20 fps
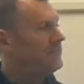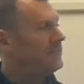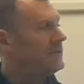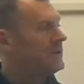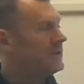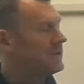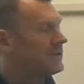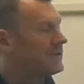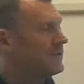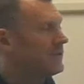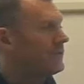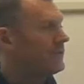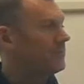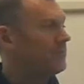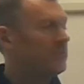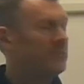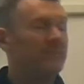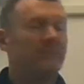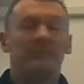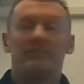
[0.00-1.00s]
And so
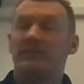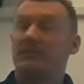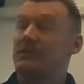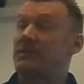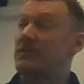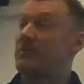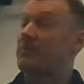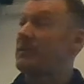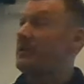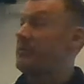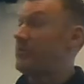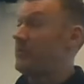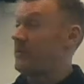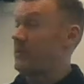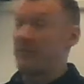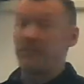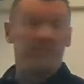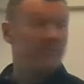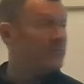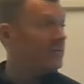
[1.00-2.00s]

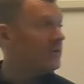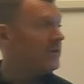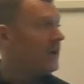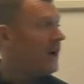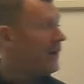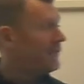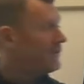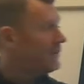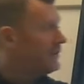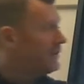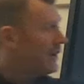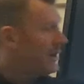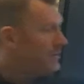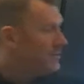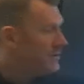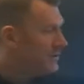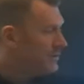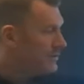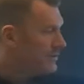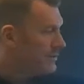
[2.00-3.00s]
people will
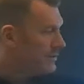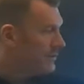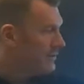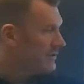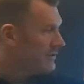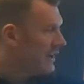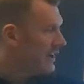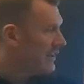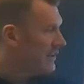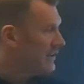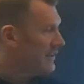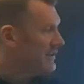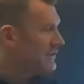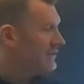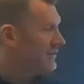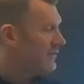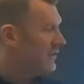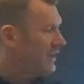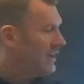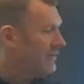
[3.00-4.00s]
oftentimes use tools like this
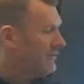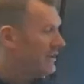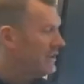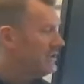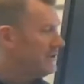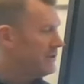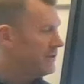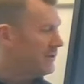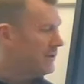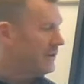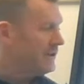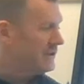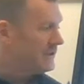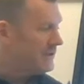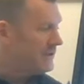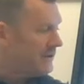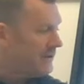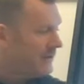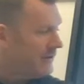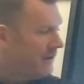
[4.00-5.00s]
if they have injuries
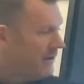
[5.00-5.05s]
to